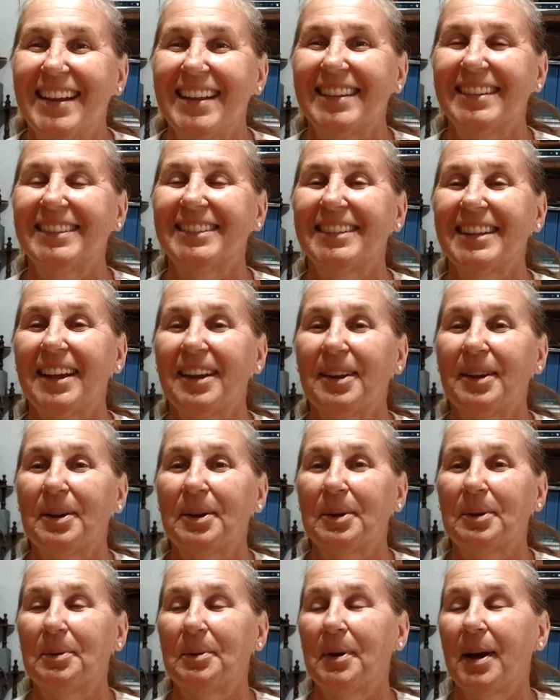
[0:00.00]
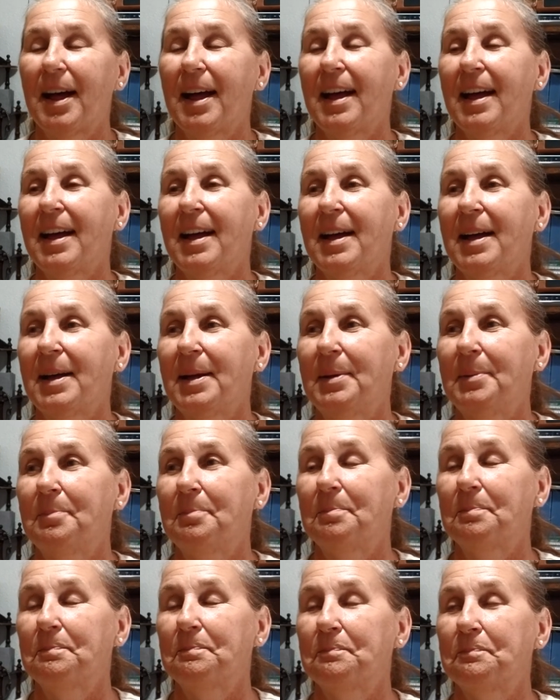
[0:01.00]
so,
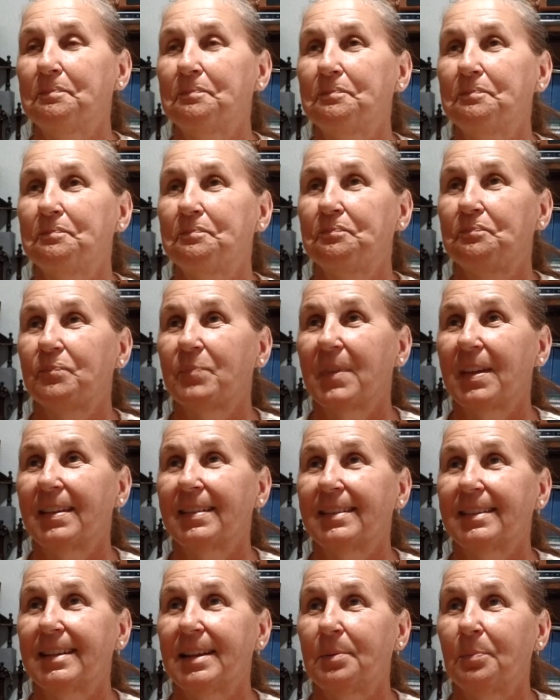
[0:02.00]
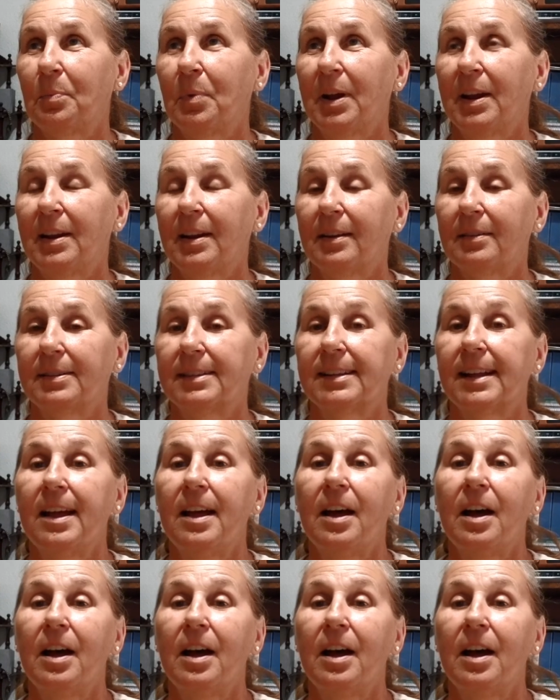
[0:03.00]
um, let's see, what else?